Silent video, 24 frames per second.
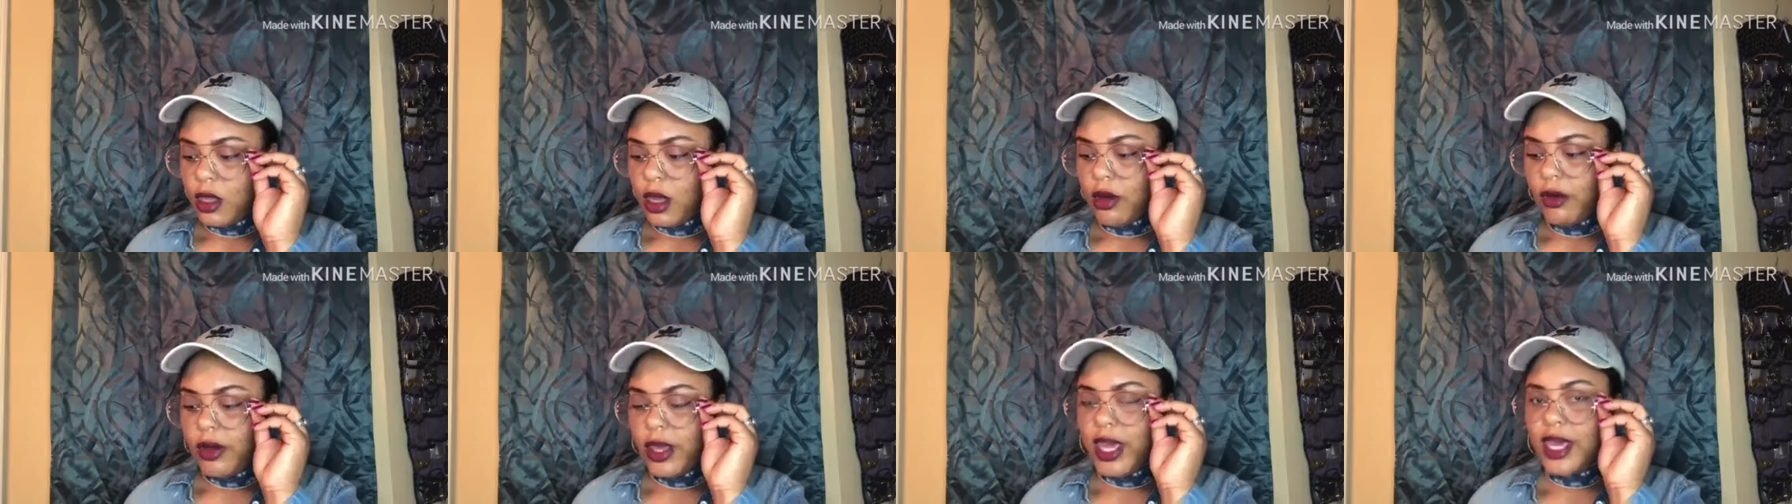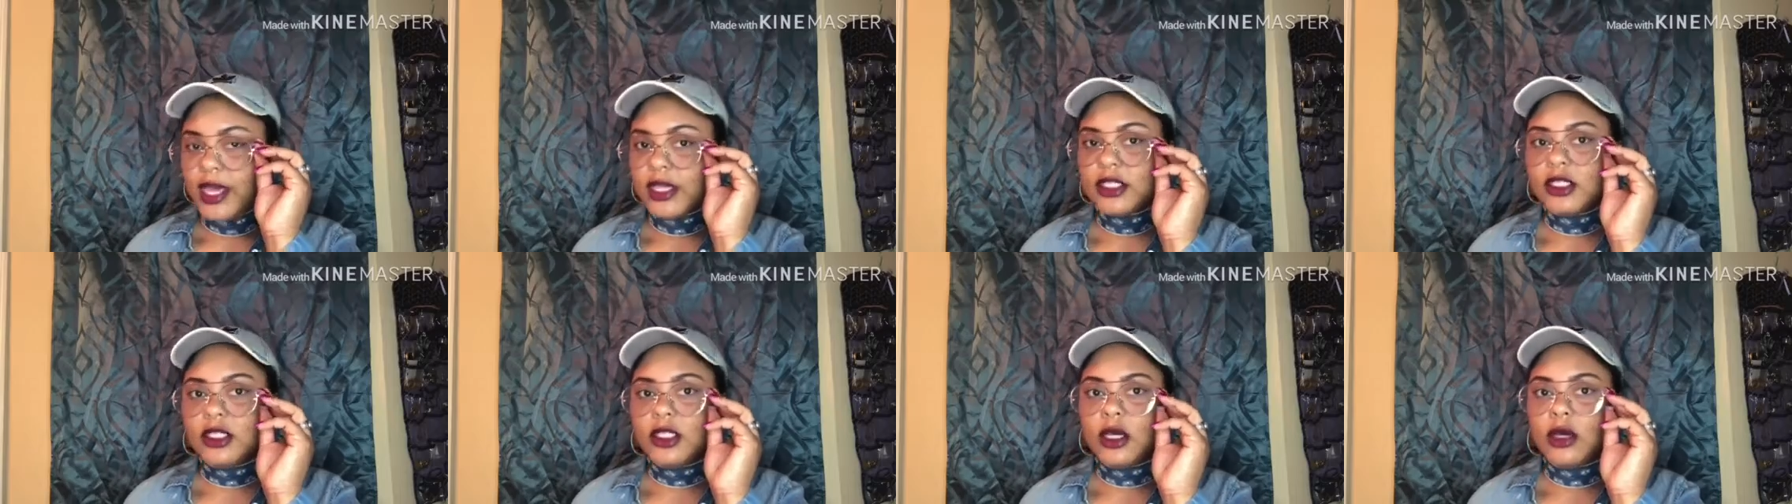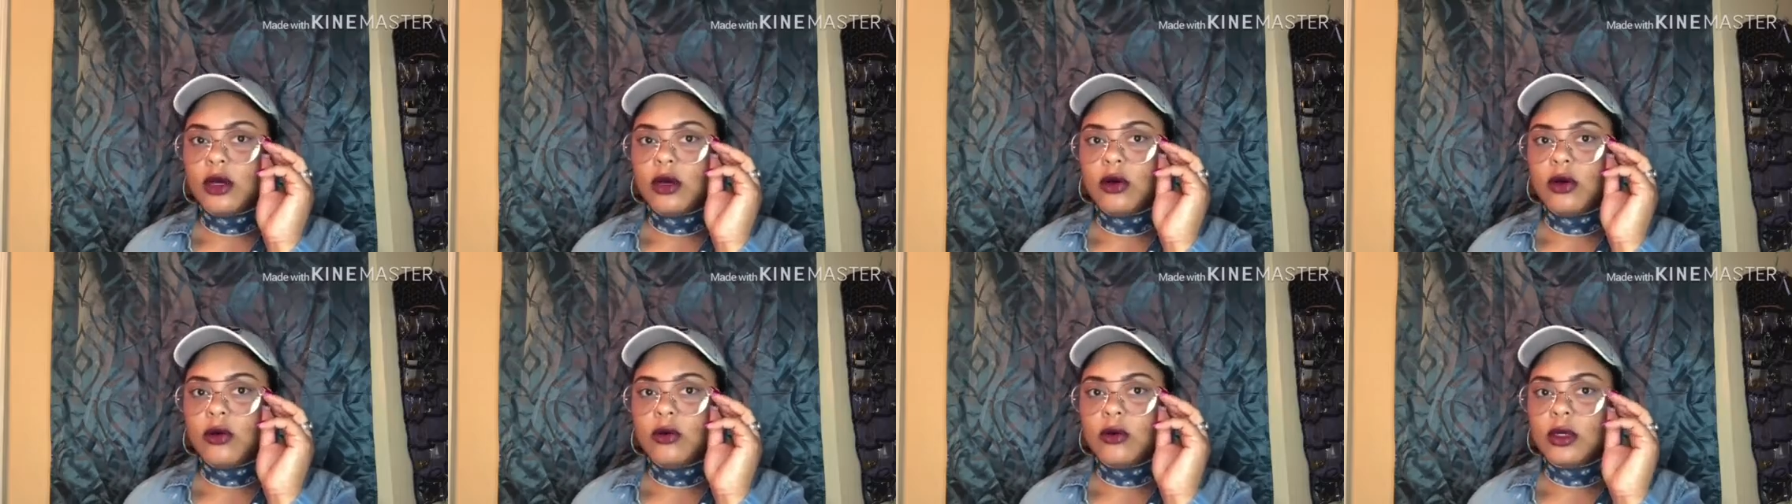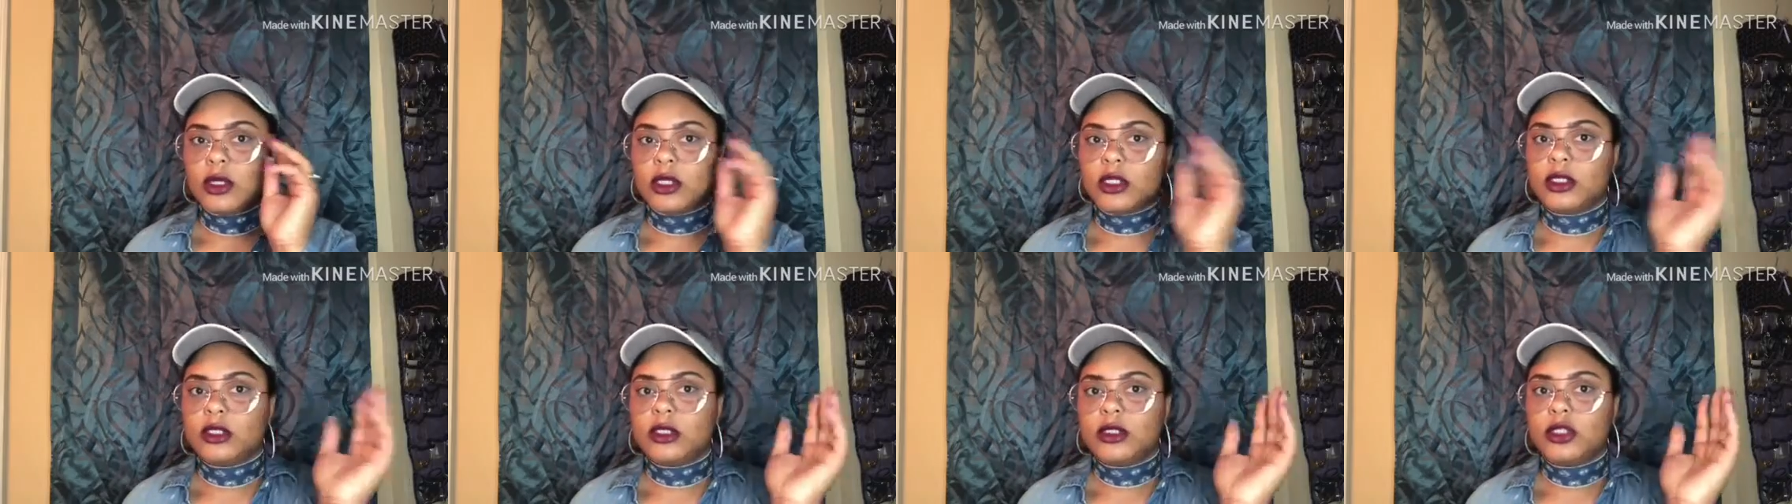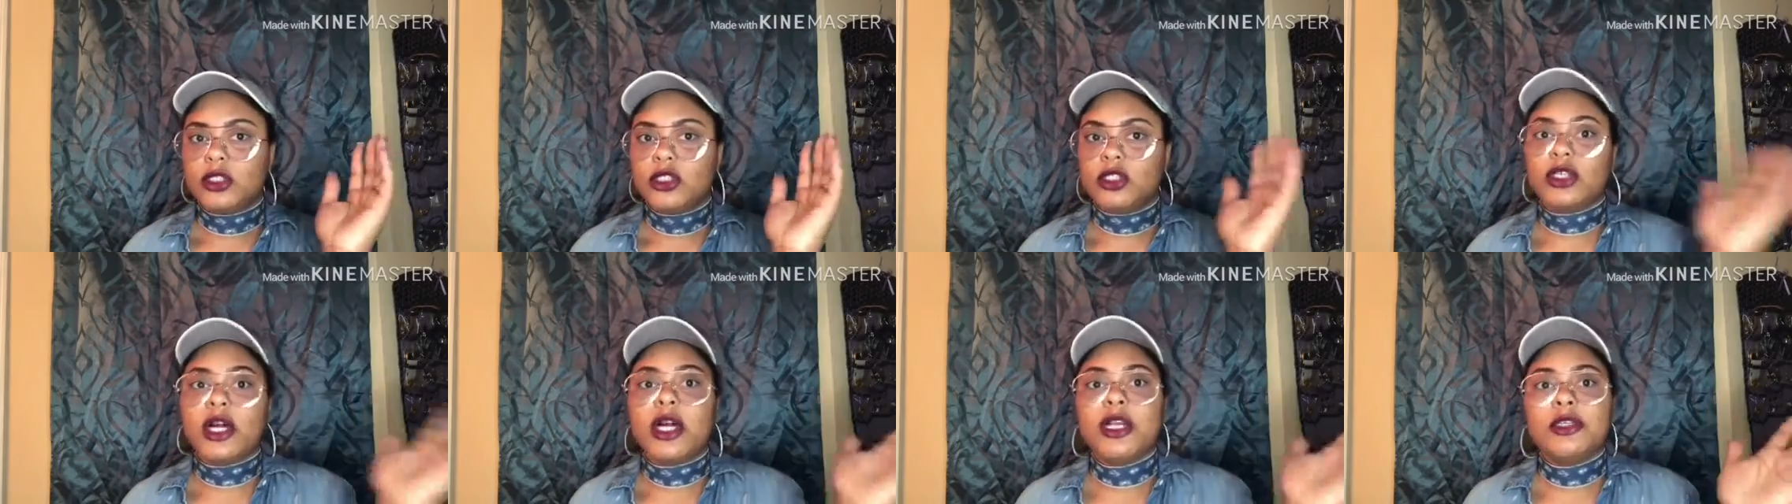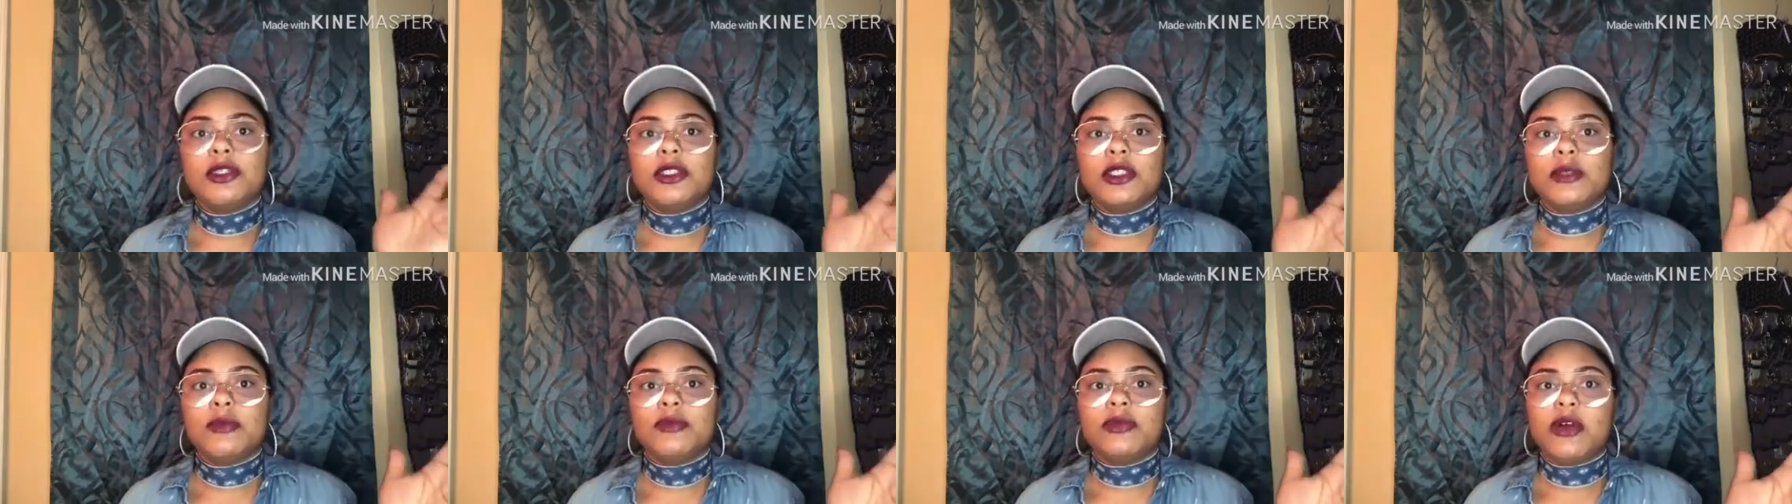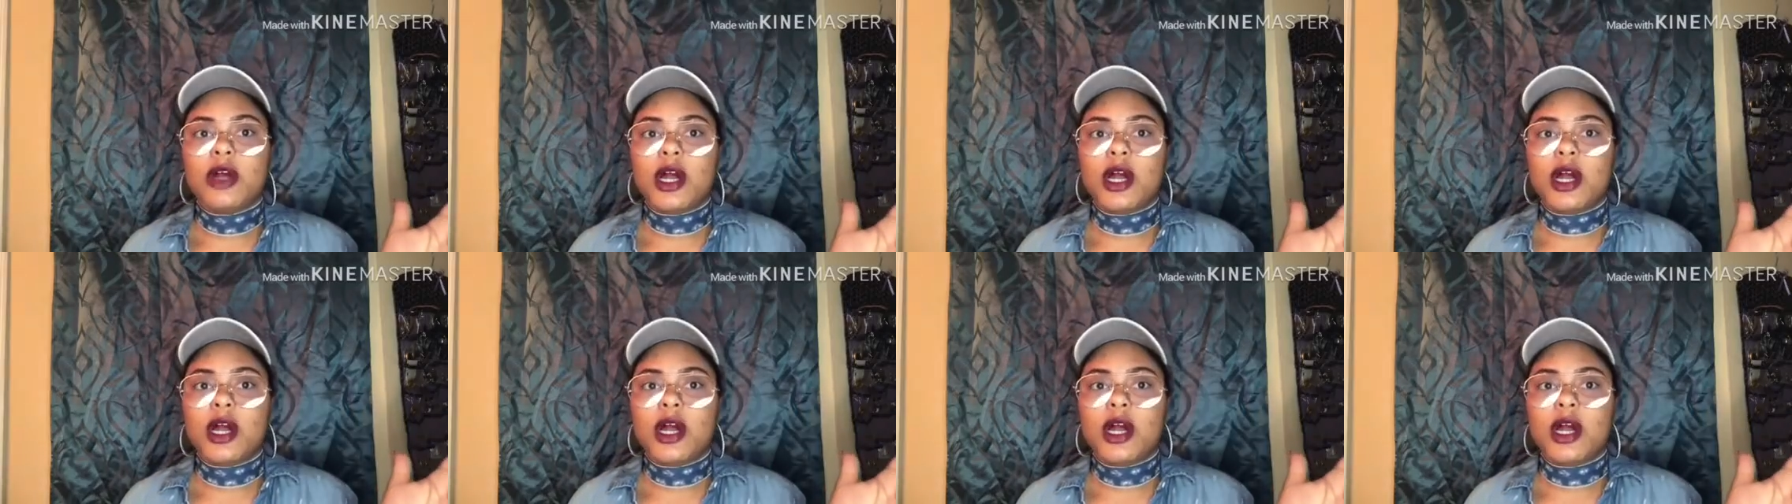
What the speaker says: Okay, so start using